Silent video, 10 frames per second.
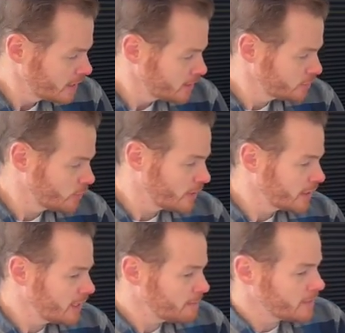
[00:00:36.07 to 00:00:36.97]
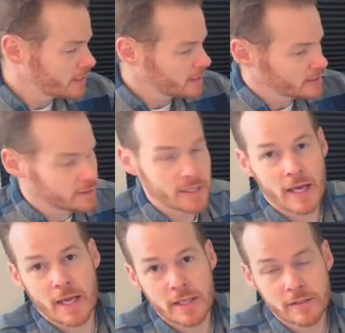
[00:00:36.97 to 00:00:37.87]
So I got my
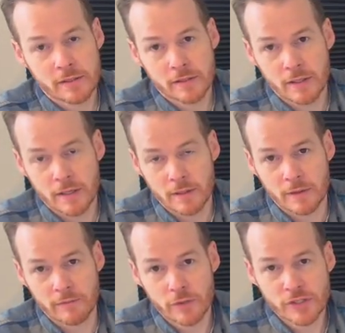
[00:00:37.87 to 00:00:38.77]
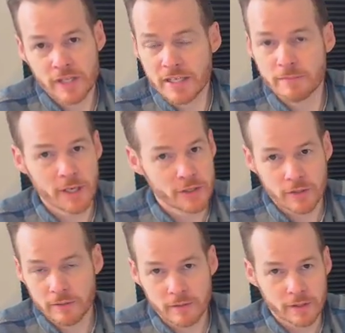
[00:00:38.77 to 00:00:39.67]
size, my foot size
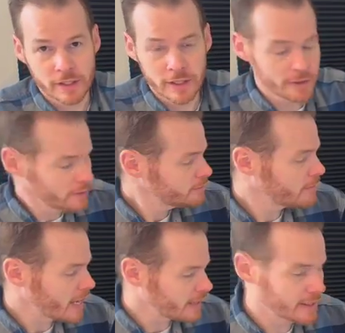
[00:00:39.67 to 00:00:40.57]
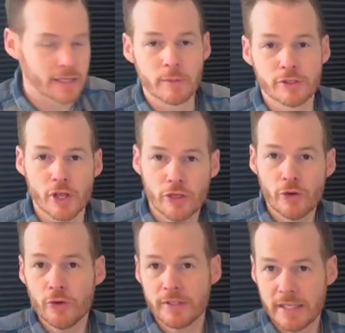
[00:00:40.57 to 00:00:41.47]
measured years back, and I was a
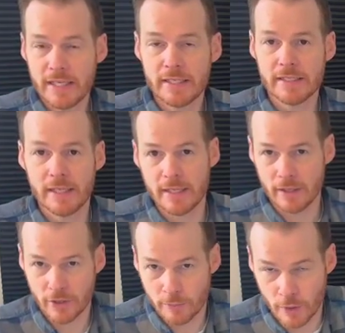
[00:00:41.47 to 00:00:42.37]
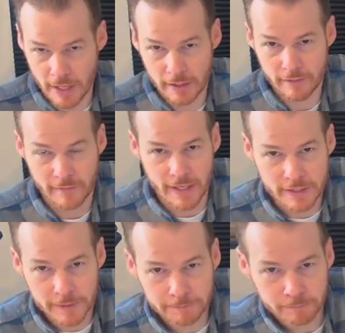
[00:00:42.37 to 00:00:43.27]
13D on the Brannock device.